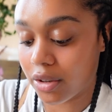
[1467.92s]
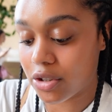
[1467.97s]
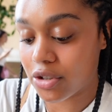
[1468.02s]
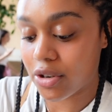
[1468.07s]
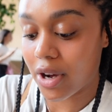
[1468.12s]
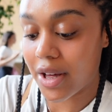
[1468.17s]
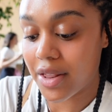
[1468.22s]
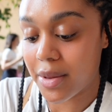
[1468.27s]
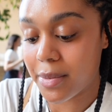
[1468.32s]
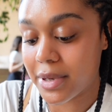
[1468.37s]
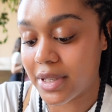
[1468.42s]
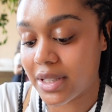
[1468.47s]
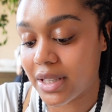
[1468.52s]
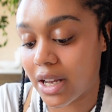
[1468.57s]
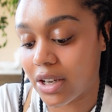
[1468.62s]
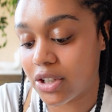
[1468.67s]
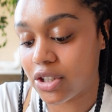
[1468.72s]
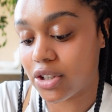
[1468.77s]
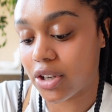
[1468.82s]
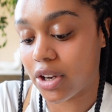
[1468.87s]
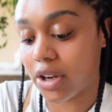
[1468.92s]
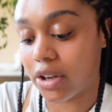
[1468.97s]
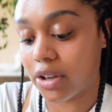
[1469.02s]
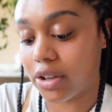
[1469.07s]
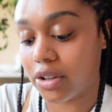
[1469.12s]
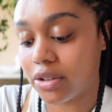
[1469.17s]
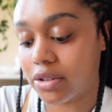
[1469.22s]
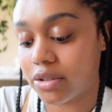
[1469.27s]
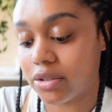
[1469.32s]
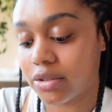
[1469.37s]
gonna try the pistachio.
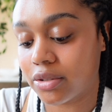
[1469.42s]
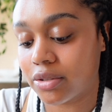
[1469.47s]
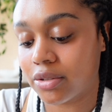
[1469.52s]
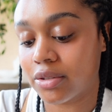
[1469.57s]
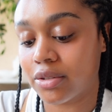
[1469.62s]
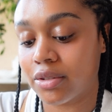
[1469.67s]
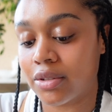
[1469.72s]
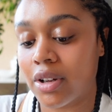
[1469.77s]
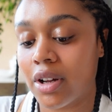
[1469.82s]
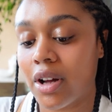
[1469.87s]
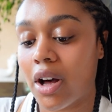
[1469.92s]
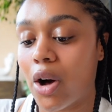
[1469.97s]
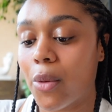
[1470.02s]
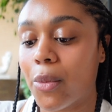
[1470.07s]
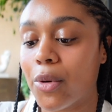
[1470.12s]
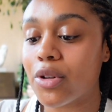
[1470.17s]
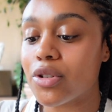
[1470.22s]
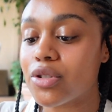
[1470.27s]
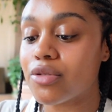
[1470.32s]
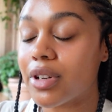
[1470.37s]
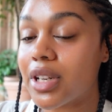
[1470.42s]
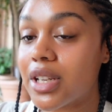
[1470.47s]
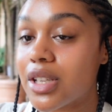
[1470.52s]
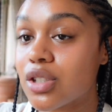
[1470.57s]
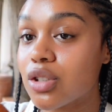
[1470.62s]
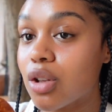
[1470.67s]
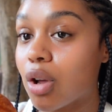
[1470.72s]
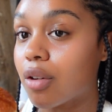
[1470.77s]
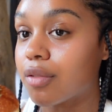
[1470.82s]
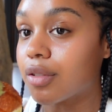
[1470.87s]
I'm always really
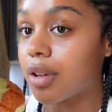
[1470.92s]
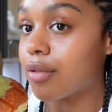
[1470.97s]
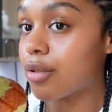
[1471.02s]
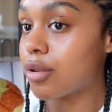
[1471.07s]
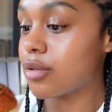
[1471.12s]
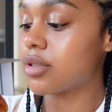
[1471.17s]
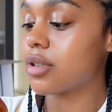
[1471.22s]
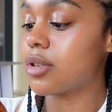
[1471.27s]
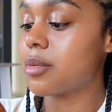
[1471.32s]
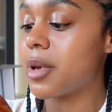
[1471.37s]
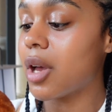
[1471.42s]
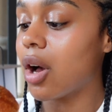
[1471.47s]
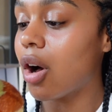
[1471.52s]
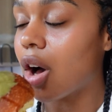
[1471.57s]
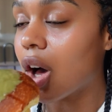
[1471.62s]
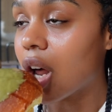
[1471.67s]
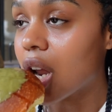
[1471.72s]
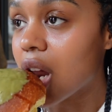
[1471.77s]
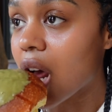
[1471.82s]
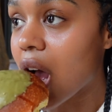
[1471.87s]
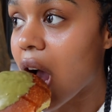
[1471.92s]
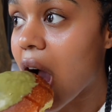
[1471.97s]
soft, I thought it was gonna be hard.